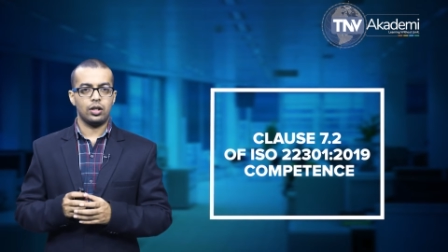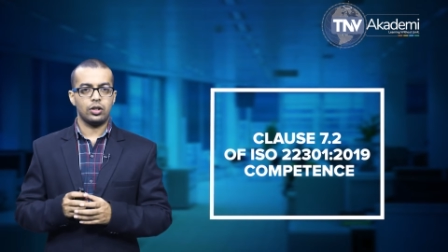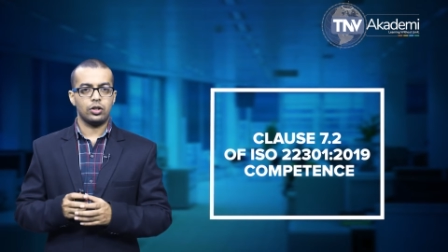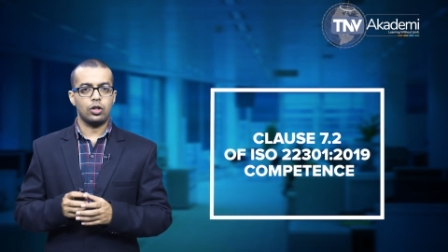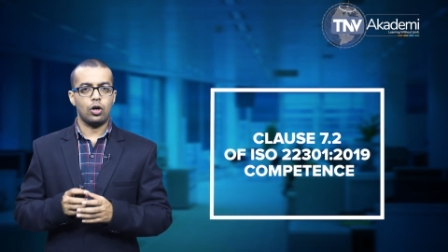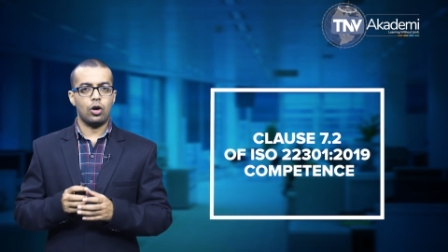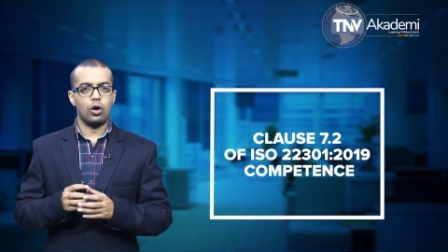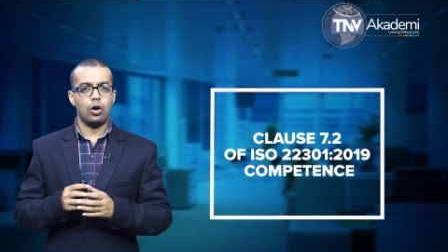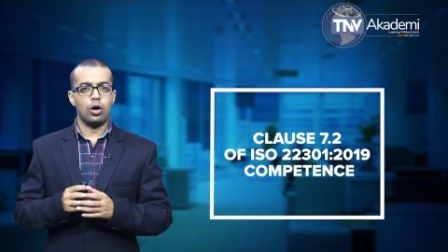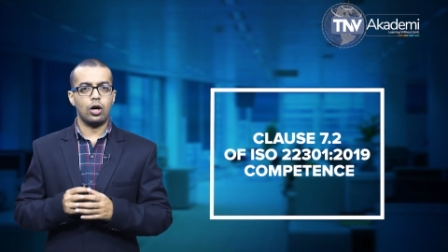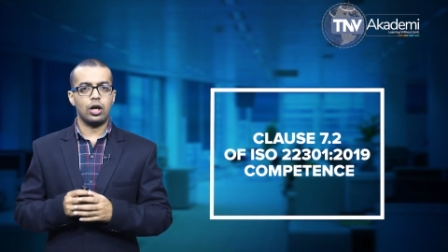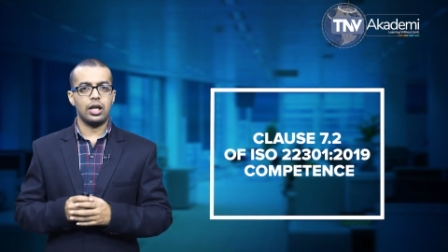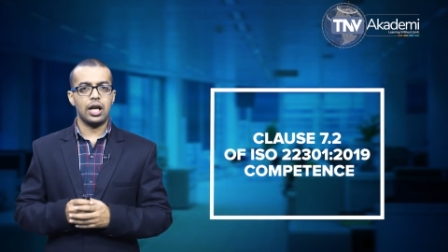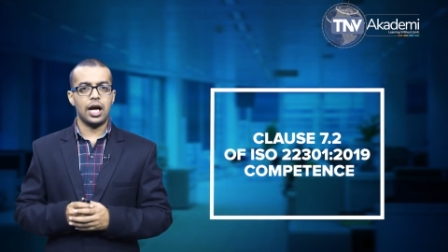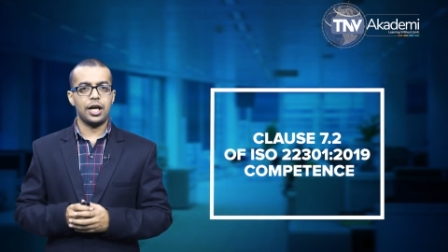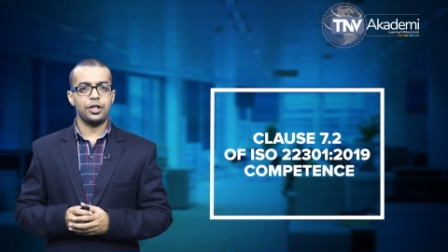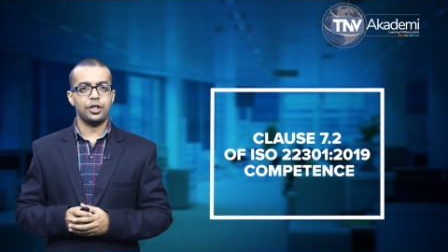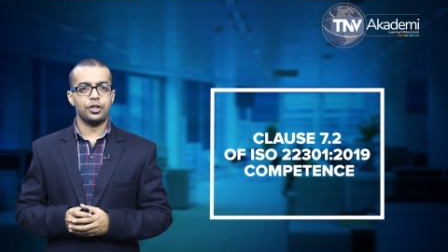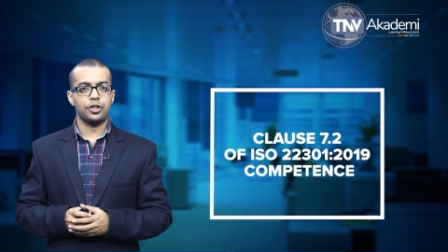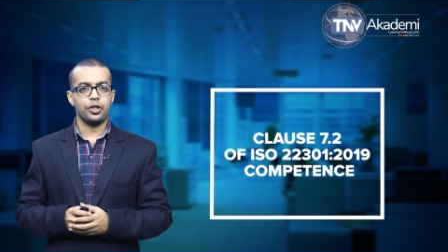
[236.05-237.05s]
The
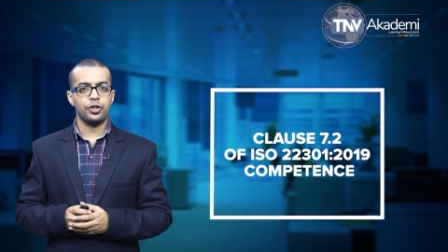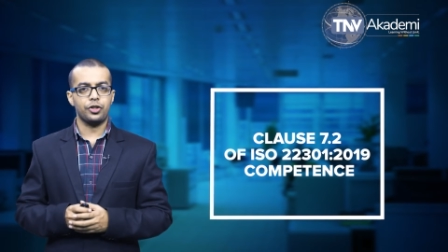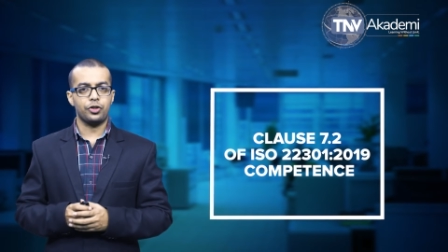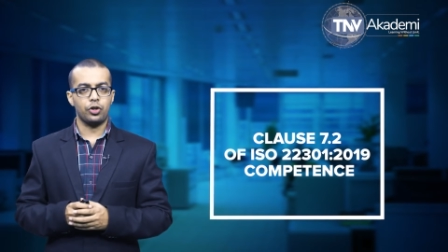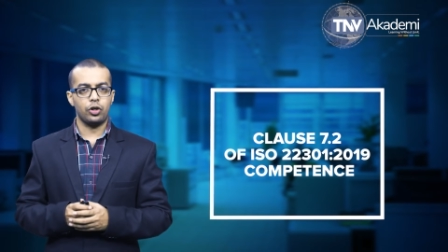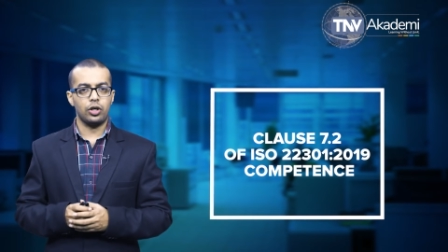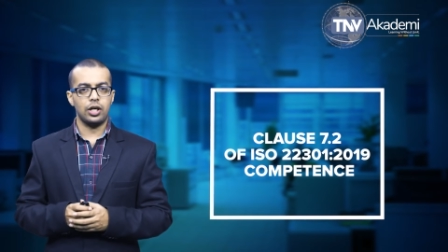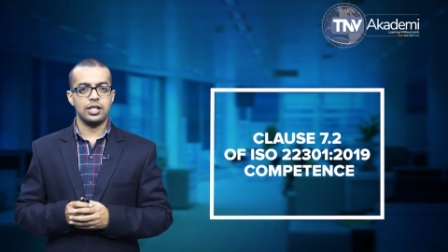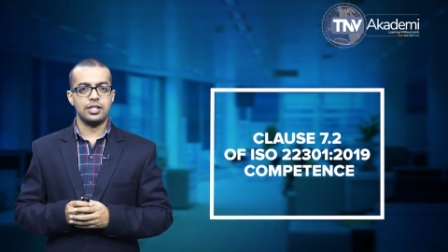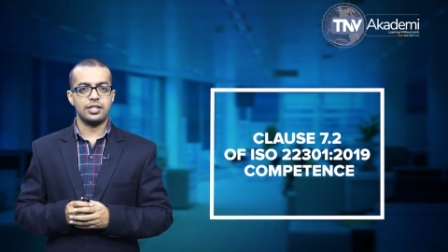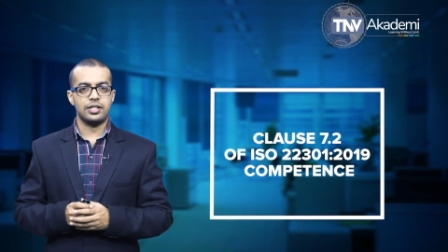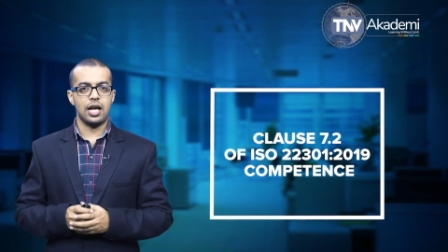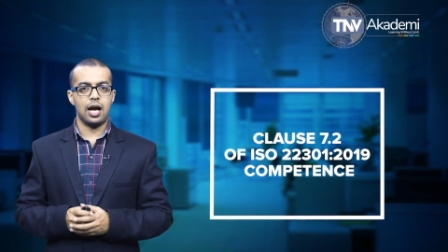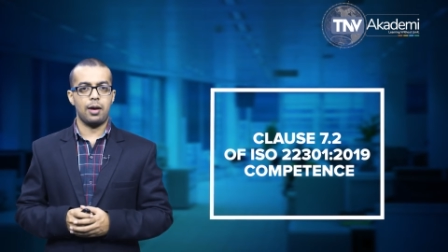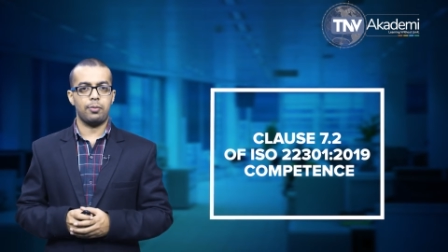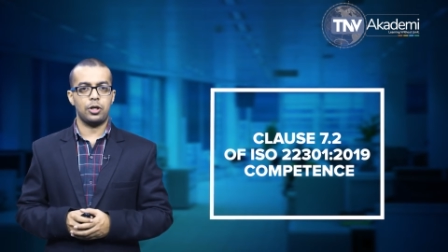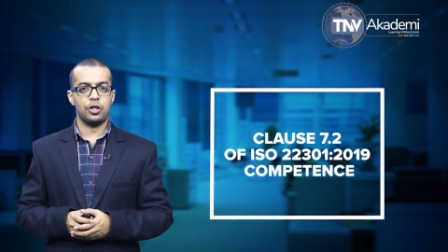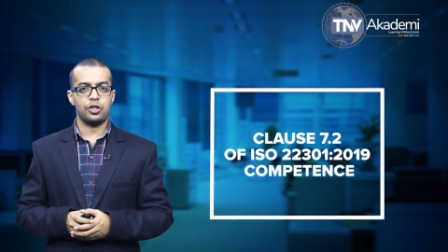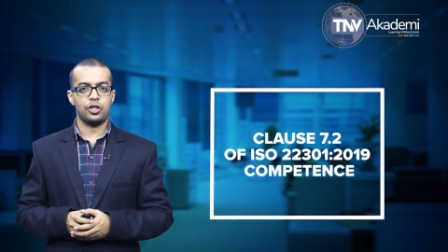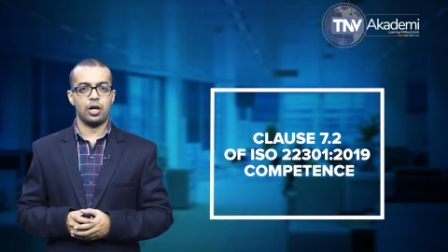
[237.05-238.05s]
organization should
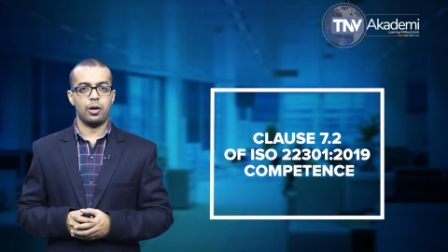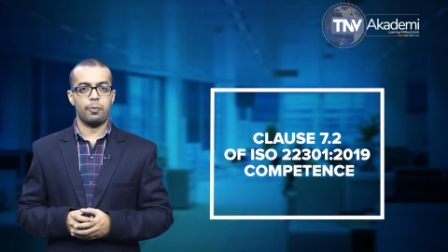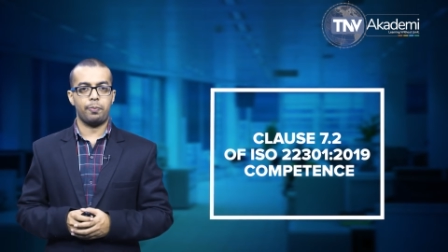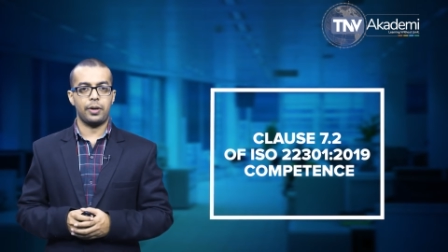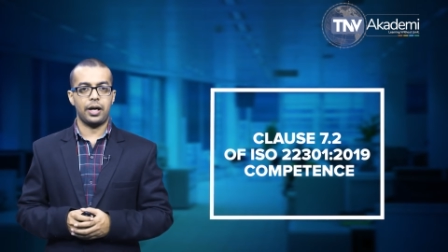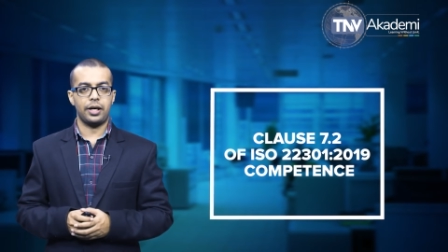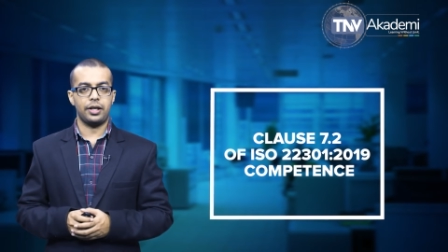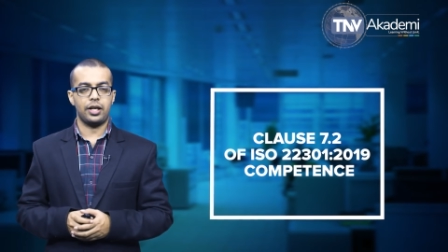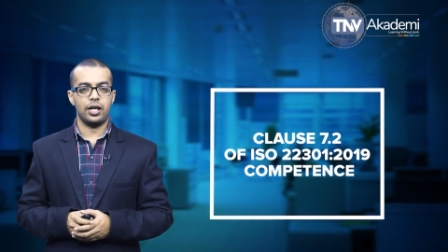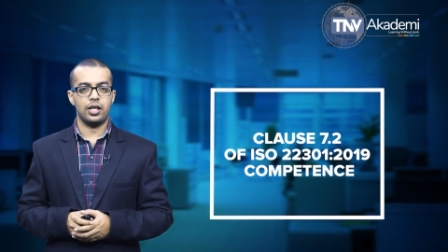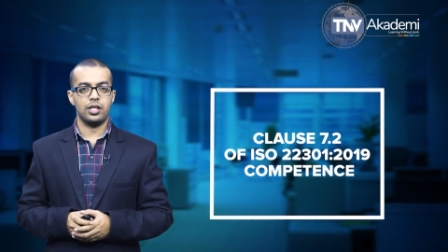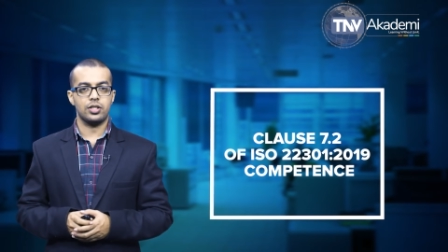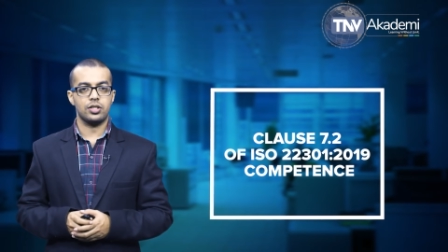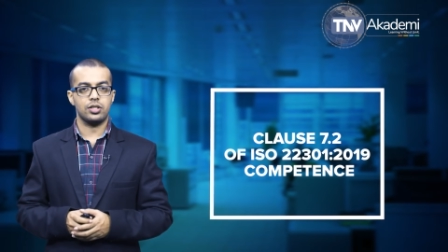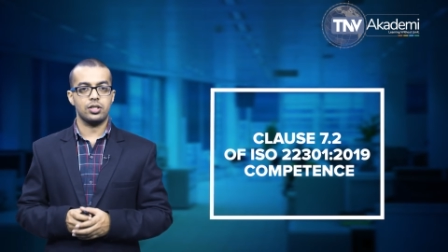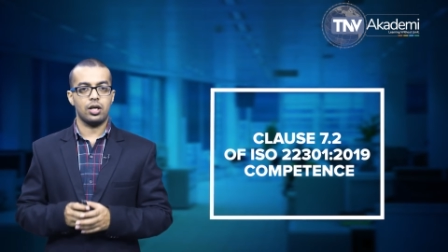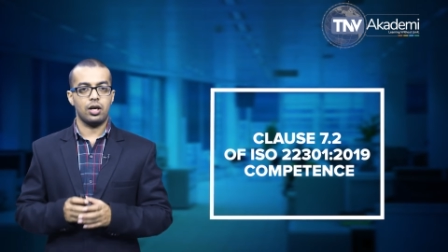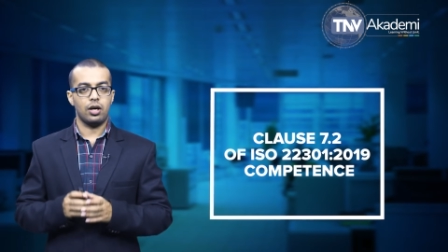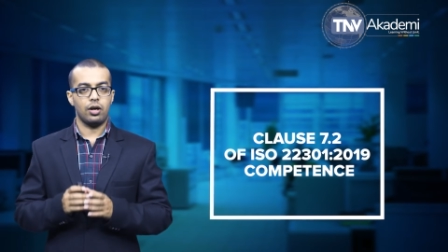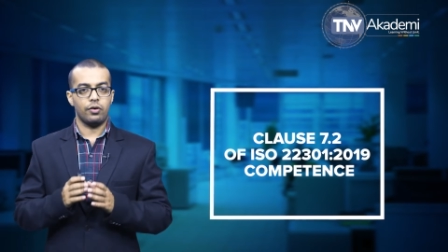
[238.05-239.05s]
establish a
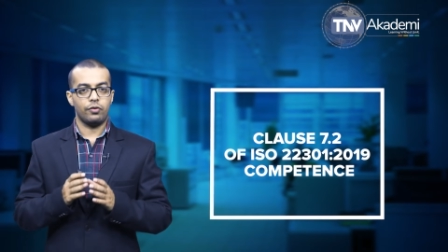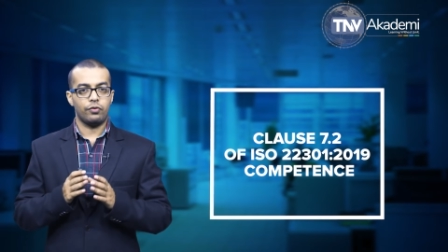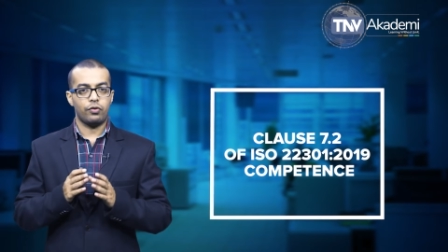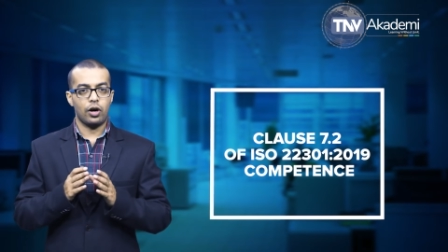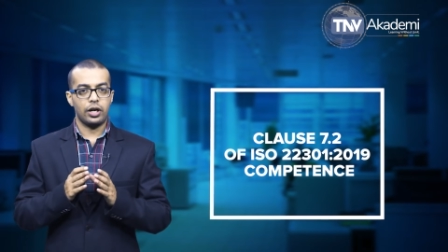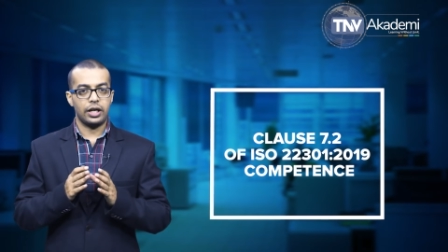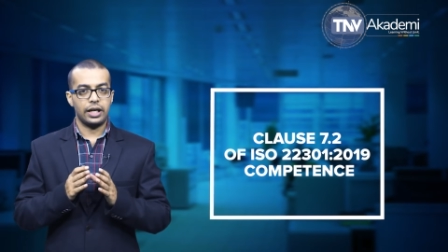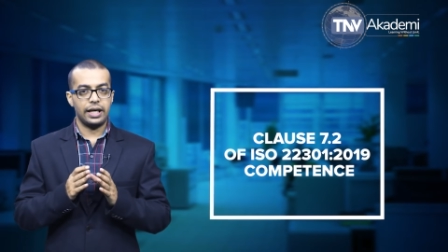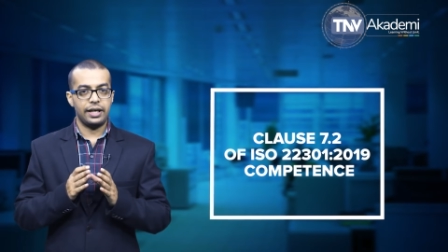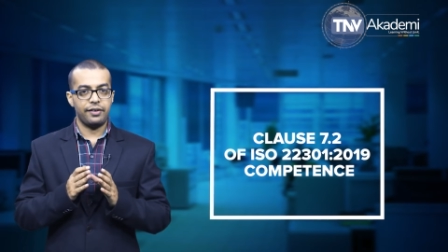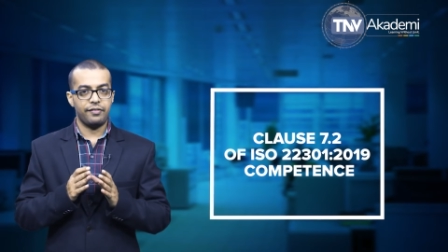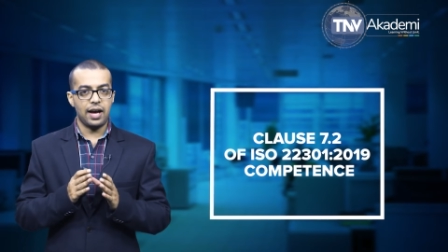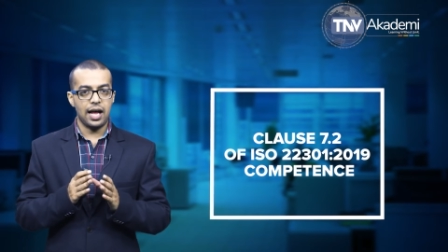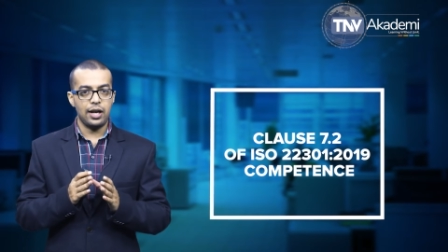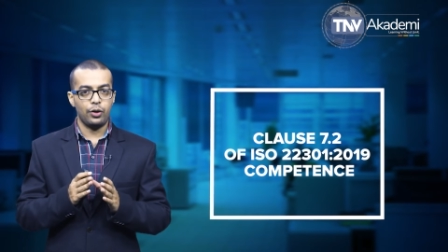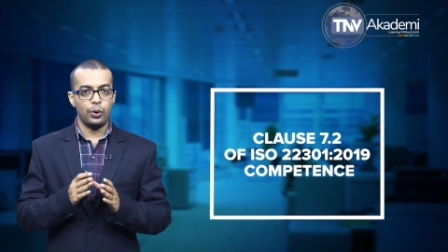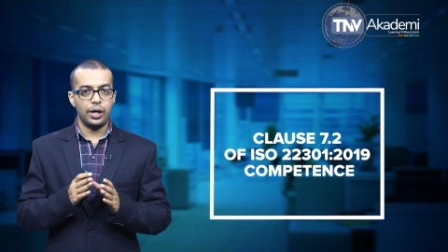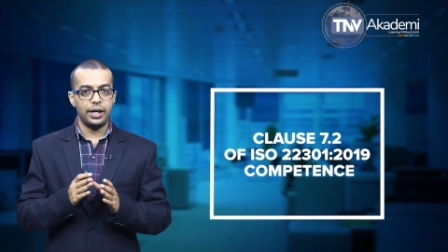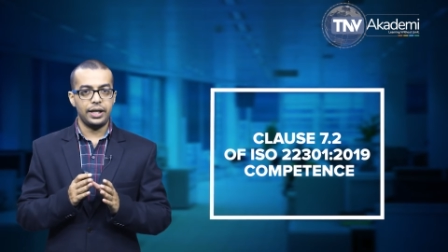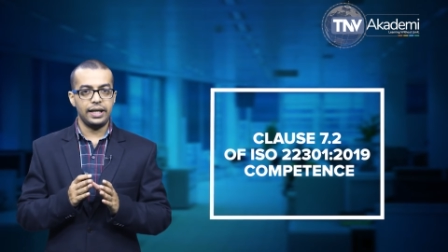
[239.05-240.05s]
practice for
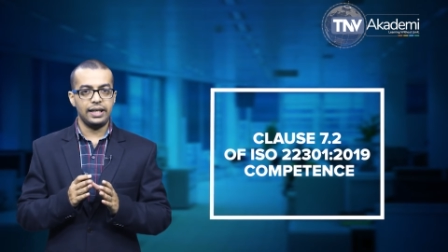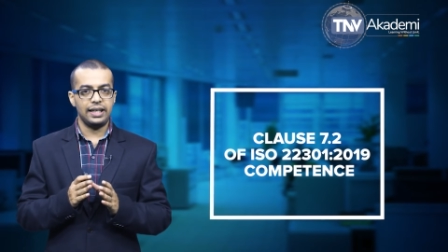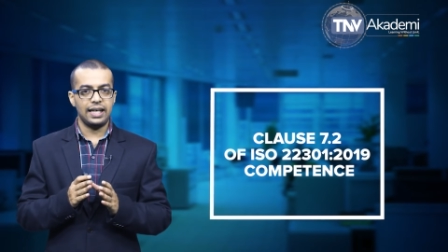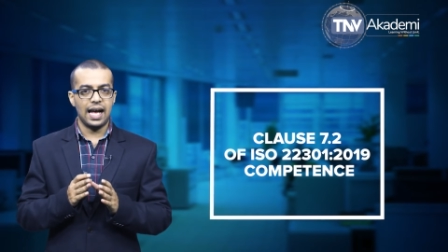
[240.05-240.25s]
evaluating